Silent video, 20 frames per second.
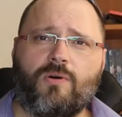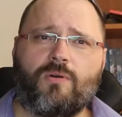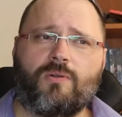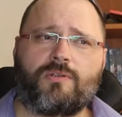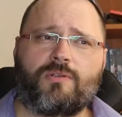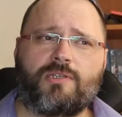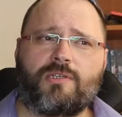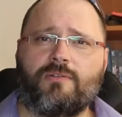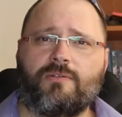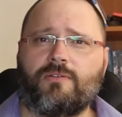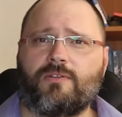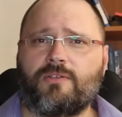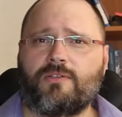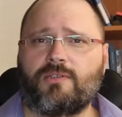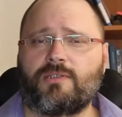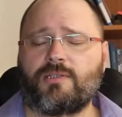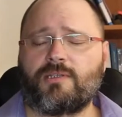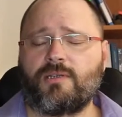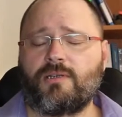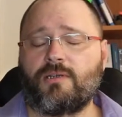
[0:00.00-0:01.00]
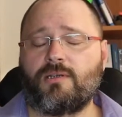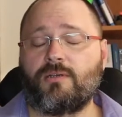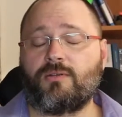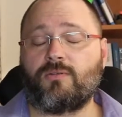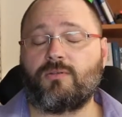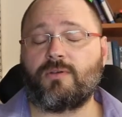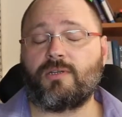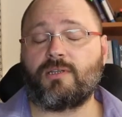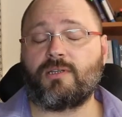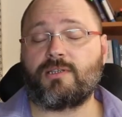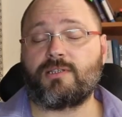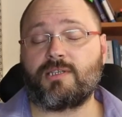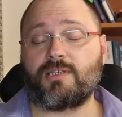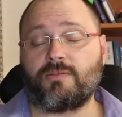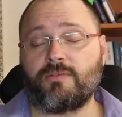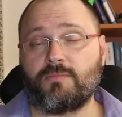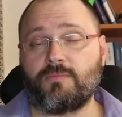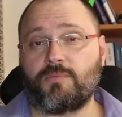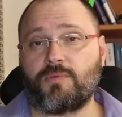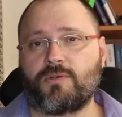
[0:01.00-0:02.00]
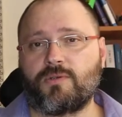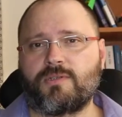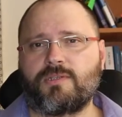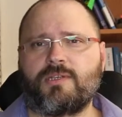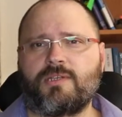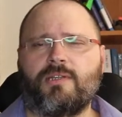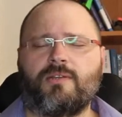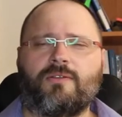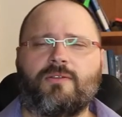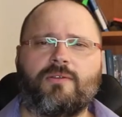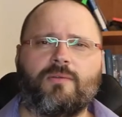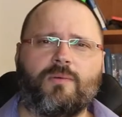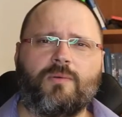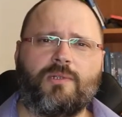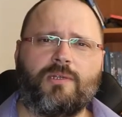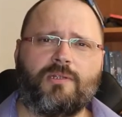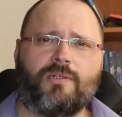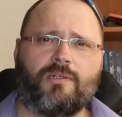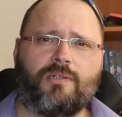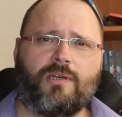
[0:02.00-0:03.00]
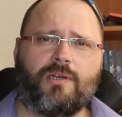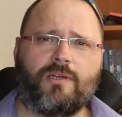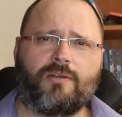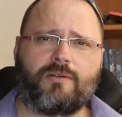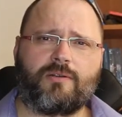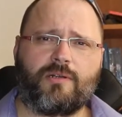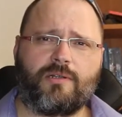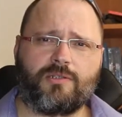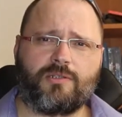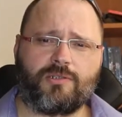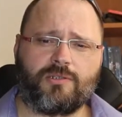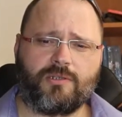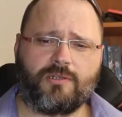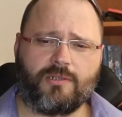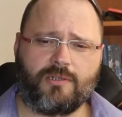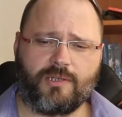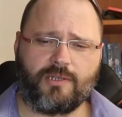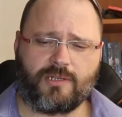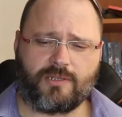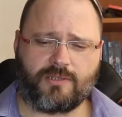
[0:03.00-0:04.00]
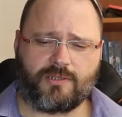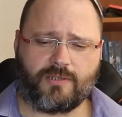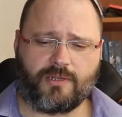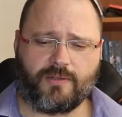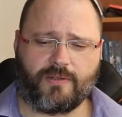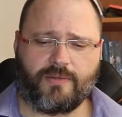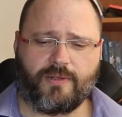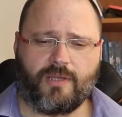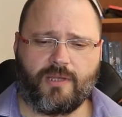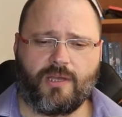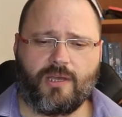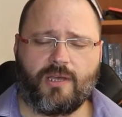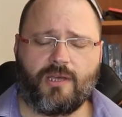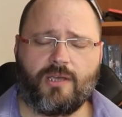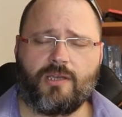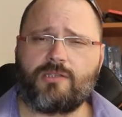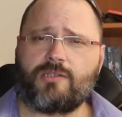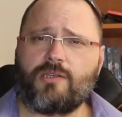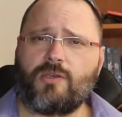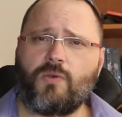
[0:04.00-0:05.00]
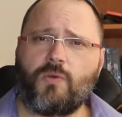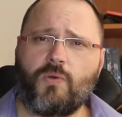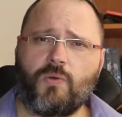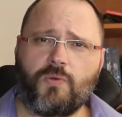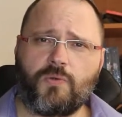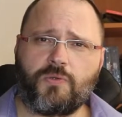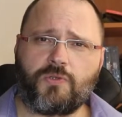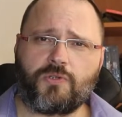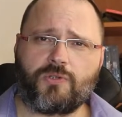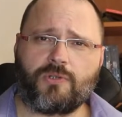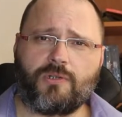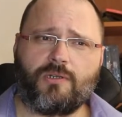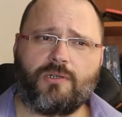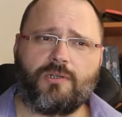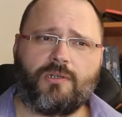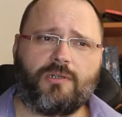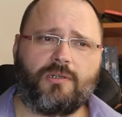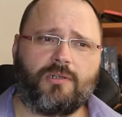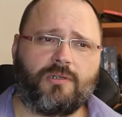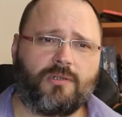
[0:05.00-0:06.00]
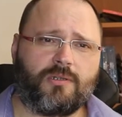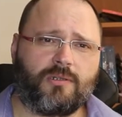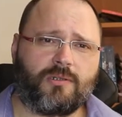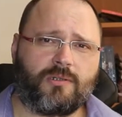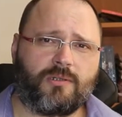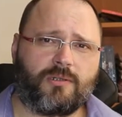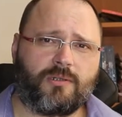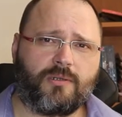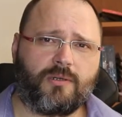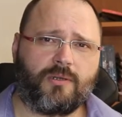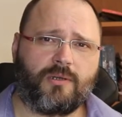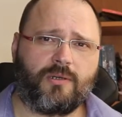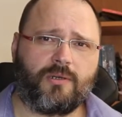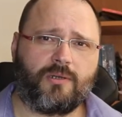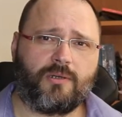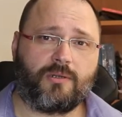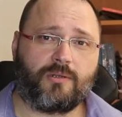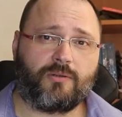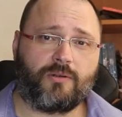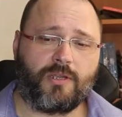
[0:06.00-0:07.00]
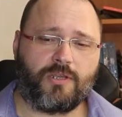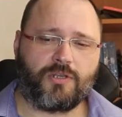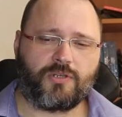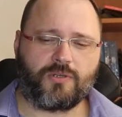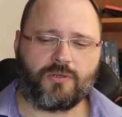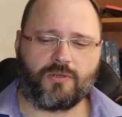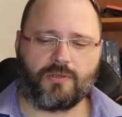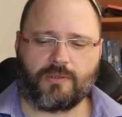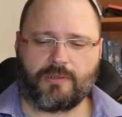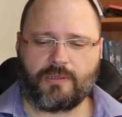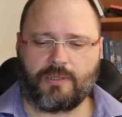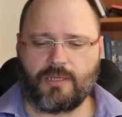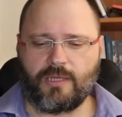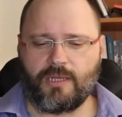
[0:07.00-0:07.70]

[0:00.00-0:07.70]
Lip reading: holds 27% within the agricultural industry. It's a huge ratio.